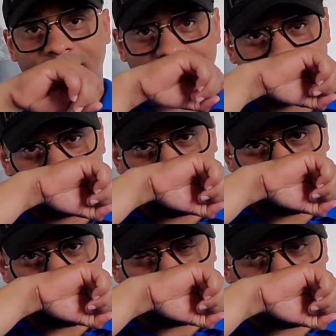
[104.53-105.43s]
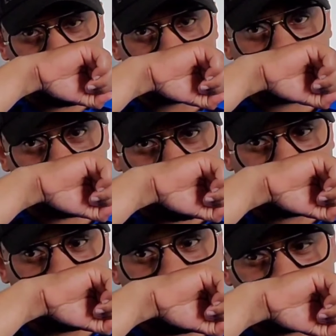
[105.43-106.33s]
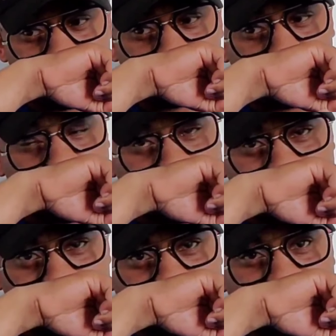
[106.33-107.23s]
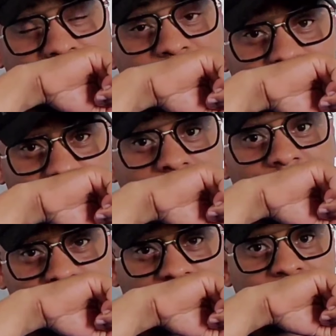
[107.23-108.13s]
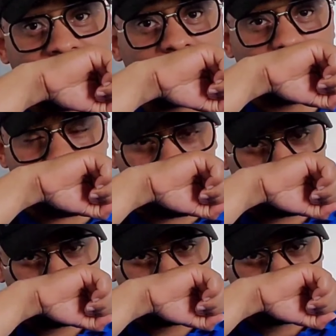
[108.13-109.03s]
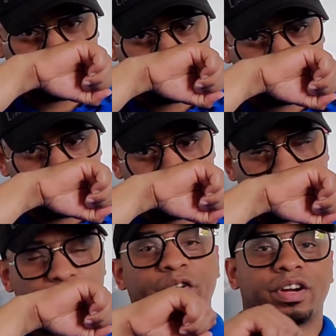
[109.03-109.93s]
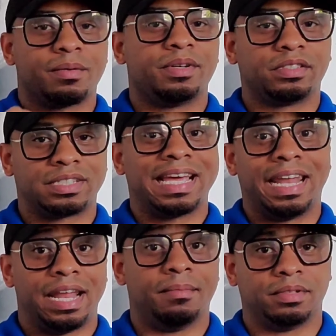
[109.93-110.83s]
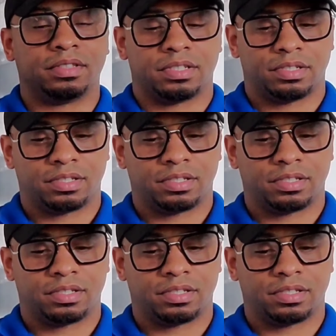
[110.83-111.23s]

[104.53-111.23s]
This is the first time I'm trying. After 3 seconds I'm trying to smell more bergamot and lemon.